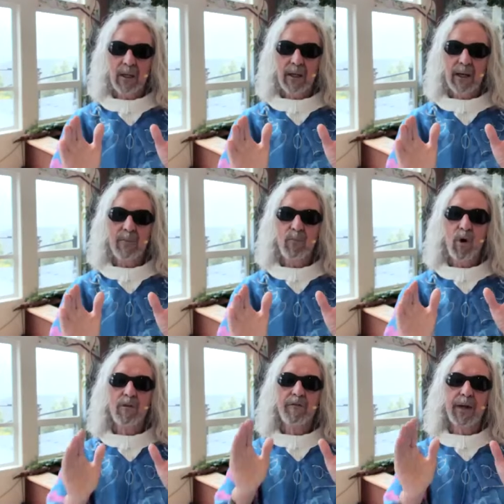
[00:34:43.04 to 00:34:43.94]
and
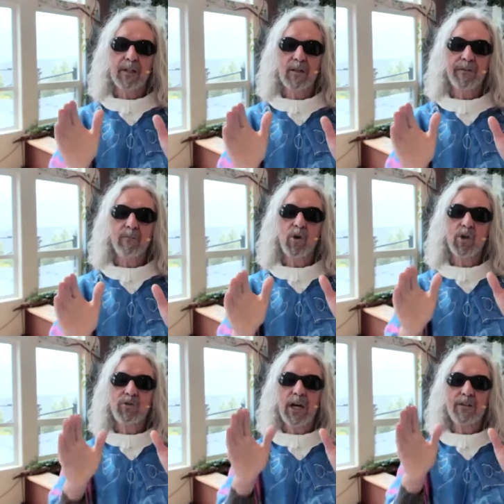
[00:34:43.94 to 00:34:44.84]
more effective and more
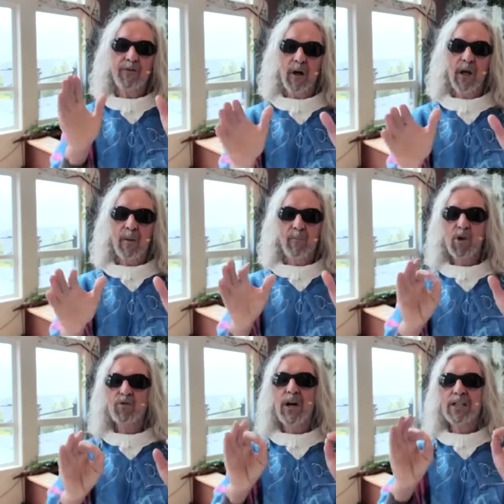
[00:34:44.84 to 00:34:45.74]

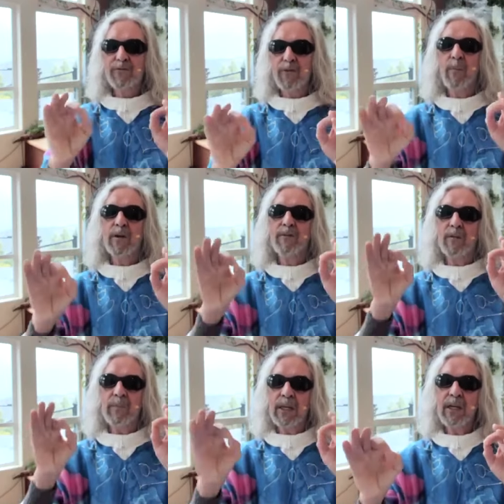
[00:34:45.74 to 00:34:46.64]
transformative to
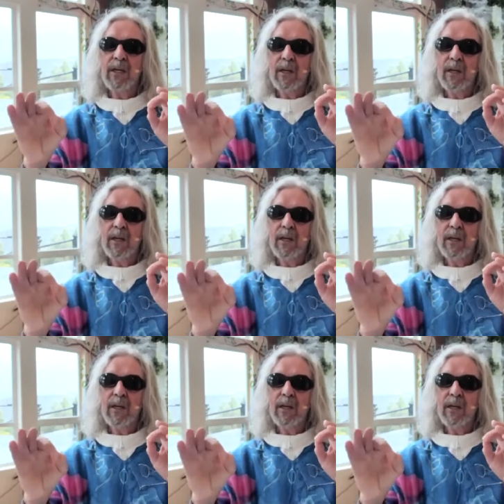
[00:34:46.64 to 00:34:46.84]
me